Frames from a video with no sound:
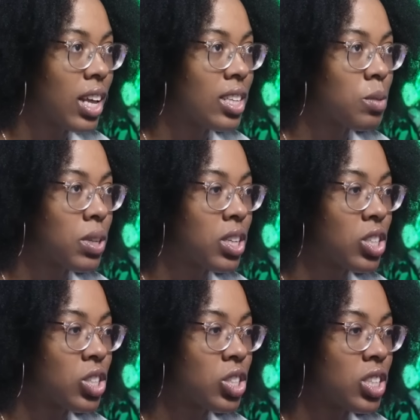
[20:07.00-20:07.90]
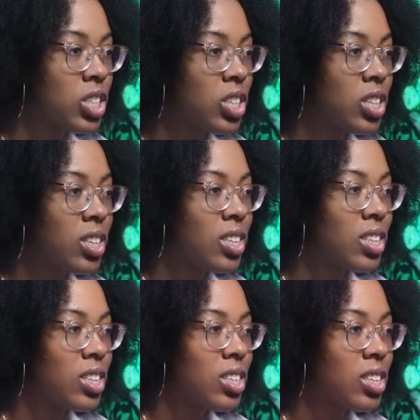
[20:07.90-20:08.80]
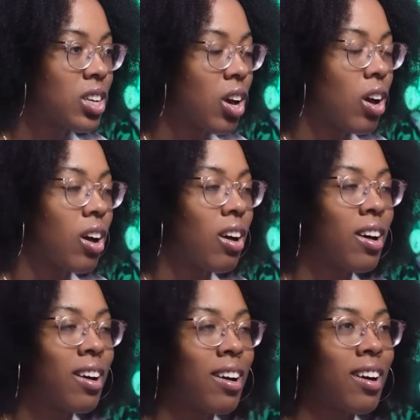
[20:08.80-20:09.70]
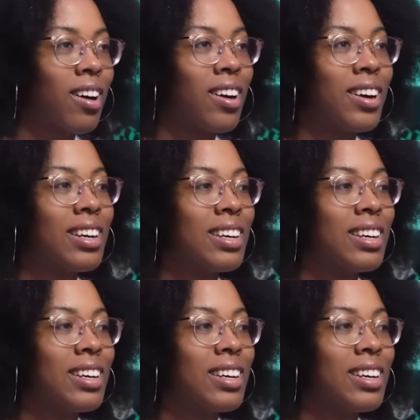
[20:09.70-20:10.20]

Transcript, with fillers: That's because she. Ah!